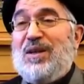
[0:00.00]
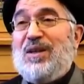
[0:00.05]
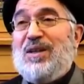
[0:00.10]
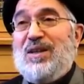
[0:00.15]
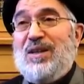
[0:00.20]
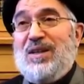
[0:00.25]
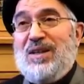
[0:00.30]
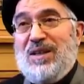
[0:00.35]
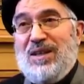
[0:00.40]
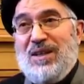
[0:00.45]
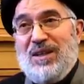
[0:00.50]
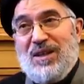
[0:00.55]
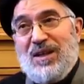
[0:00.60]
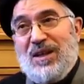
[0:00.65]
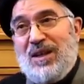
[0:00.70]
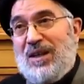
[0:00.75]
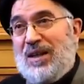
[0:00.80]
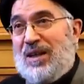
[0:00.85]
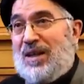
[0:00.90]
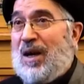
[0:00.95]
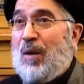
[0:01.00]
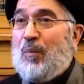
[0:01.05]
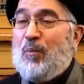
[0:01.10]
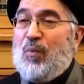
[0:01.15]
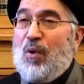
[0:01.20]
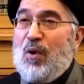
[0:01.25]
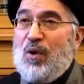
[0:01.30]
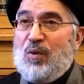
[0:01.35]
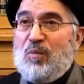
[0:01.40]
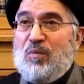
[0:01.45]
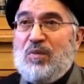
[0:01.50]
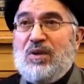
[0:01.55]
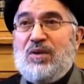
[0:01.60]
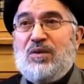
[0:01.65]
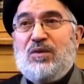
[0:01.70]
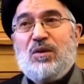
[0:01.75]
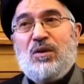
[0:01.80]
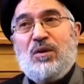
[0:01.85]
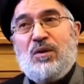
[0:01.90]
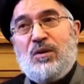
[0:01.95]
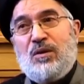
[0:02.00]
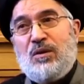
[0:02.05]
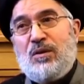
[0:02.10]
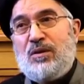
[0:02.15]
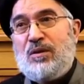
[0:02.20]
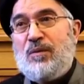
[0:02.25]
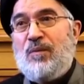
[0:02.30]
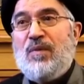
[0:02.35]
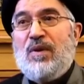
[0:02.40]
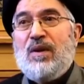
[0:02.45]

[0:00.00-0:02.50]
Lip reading: the appointment, or